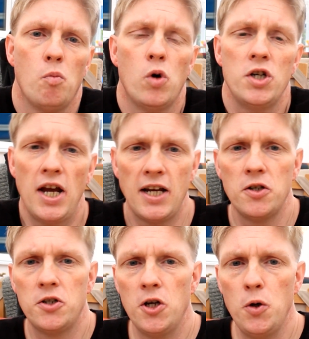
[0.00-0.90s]
Whereas I
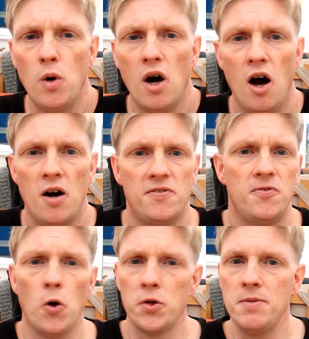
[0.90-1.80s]
can do a
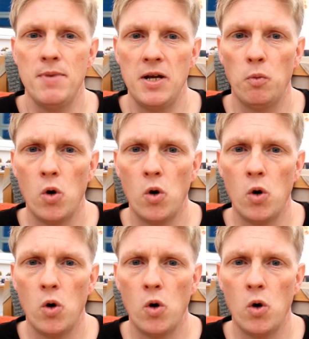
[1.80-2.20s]
40-minute